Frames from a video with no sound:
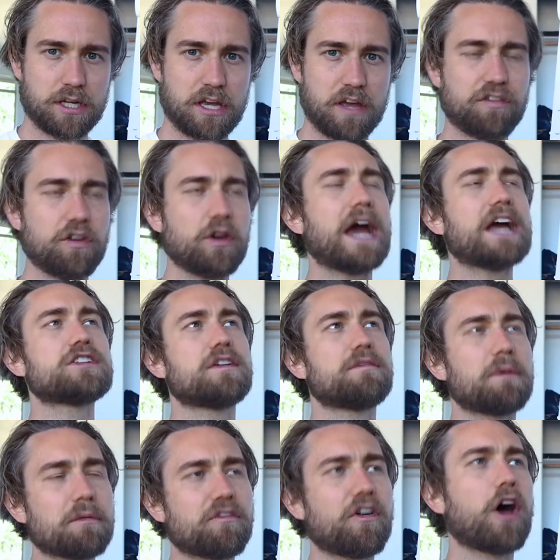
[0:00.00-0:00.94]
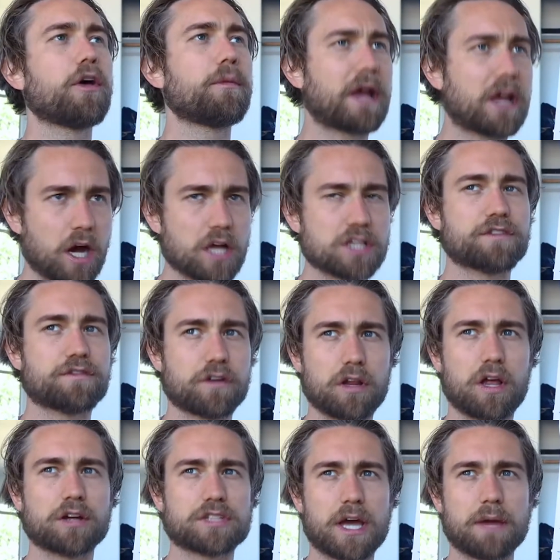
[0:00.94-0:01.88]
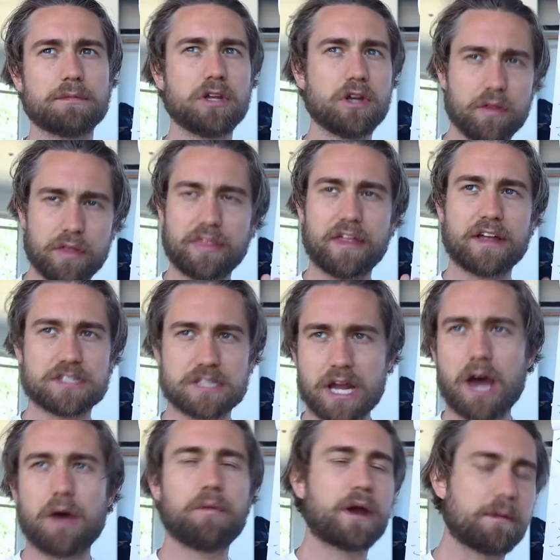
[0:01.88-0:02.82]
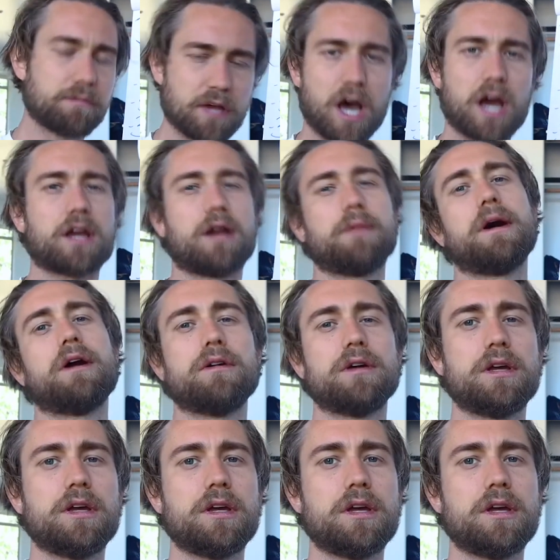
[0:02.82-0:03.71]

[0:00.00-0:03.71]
If you guys have been following my content for a long time, you know that that's not what I'm talking about.